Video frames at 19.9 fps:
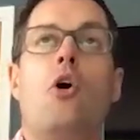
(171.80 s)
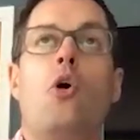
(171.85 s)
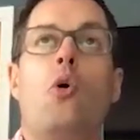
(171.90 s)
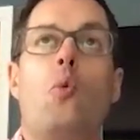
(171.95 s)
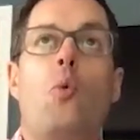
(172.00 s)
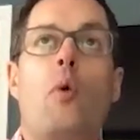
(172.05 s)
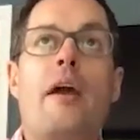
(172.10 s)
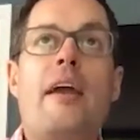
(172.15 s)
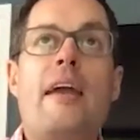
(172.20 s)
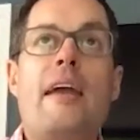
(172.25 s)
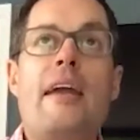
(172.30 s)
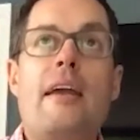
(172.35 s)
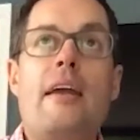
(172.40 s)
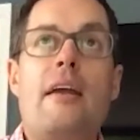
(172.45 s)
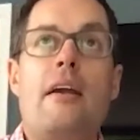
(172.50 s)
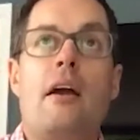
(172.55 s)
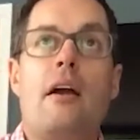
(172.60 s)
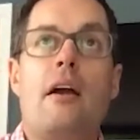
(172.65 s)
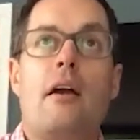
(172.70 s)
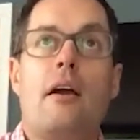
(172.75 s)

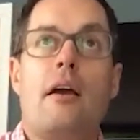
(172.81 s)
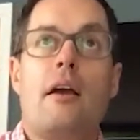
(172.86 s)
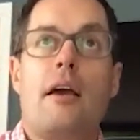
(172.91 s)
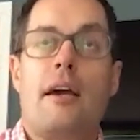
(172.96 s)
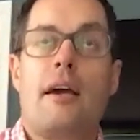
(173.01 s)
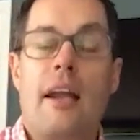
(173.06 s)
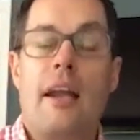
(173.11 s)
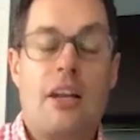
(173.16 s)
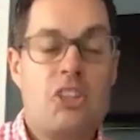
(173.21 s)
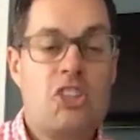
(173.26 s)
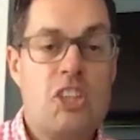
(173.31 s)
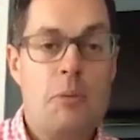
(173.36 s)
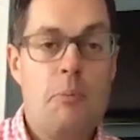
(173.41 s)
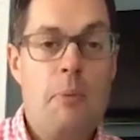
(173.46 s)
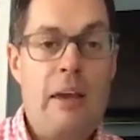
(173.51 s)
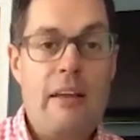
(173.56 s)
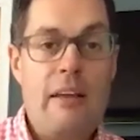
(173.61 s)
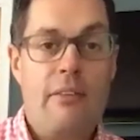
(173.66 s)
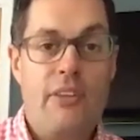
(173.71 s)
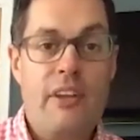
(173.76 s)
we can actually
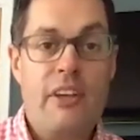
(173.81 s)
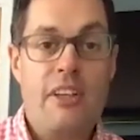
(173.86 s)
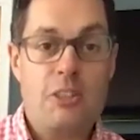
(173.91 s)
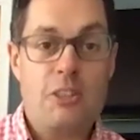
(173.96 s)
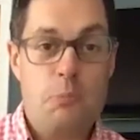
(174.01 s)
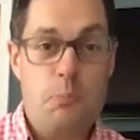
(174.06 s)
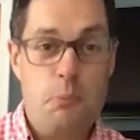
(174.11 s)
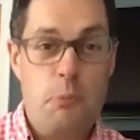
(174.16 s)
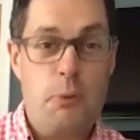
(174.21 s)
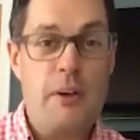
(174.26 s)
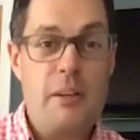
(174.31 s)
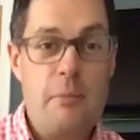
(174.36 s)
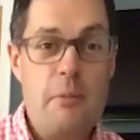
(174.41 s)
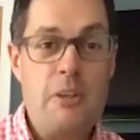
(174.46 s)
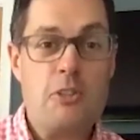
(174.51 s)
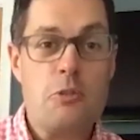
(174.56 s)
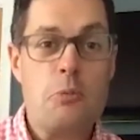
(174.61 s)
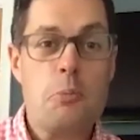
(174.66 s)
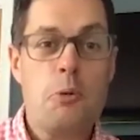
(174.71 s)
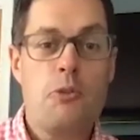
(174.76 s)
make things pretty
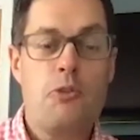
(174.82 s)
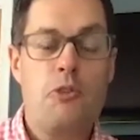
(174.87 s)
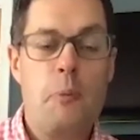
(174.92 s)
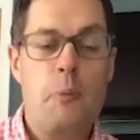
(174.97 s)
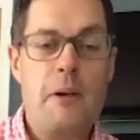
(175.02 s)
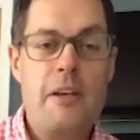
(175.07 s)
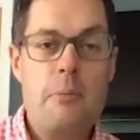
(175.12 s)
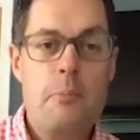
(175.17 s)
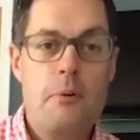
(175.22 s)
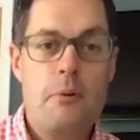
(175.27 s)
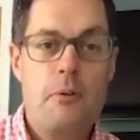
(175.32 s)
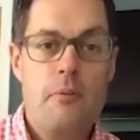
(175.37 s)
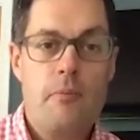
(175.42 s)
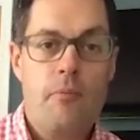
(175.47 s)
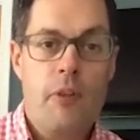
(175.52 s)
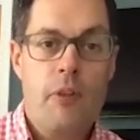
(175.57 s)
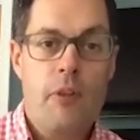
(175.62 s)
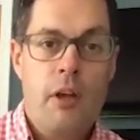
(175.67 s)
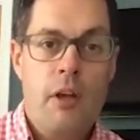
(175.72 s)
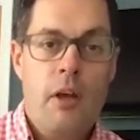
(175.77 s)
miserable for people.
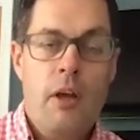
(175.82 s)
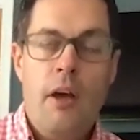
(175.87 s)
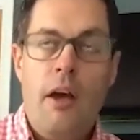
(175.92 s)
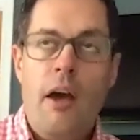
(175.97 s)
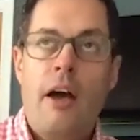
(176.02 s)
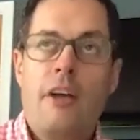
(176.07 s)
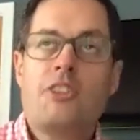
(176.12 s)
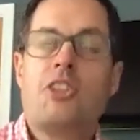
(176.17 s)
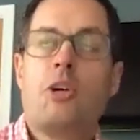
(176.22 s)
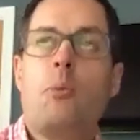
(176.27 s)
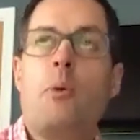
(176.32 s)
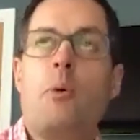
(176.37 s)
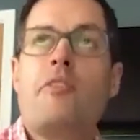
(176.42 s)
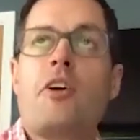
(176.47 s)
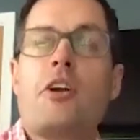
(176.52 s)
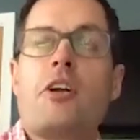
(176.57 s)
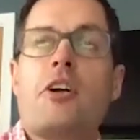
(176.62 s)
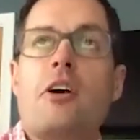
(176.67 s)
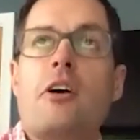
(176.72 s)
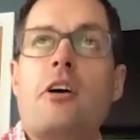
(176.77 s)
And so we've
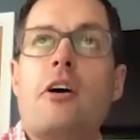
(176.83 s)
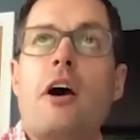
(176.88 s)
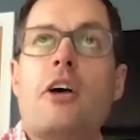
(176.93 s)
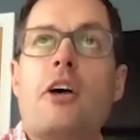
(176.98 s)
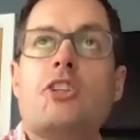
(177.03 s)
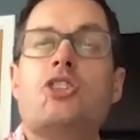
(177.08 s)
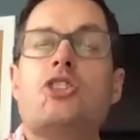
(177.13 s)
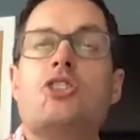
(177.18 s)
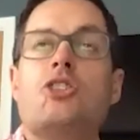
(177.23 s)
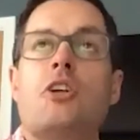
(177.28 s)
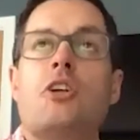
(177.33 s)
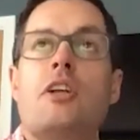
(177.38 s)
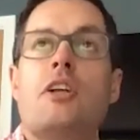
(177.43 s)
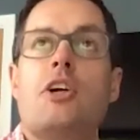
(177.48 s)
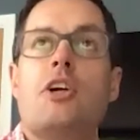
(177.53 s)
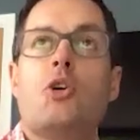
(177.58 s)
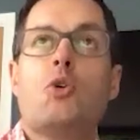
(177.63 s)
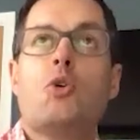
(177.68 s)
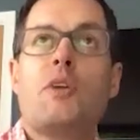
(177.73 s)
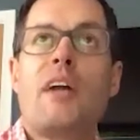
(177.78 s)
got a
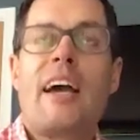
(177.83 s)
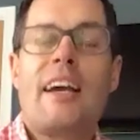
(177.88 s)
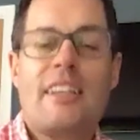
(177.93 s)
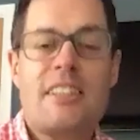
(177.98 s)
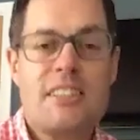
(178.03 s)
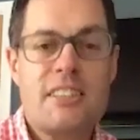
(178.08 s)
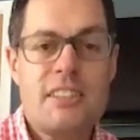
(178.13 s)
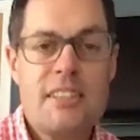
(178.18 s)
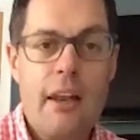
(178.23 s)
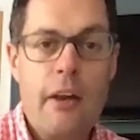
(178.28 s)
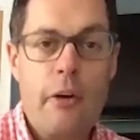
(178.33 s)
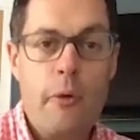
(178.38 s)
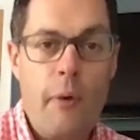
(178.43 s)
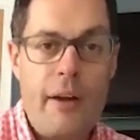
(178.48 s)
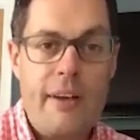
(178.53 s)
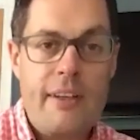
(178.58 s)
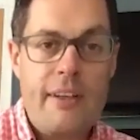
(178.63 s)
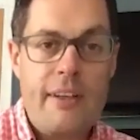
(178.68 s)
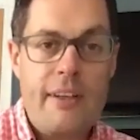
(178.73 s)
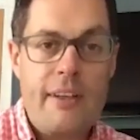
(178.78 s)
study called
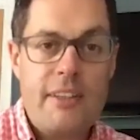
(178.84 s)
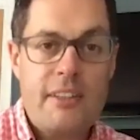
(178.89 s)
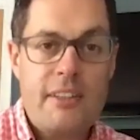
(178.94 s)
Accelerate,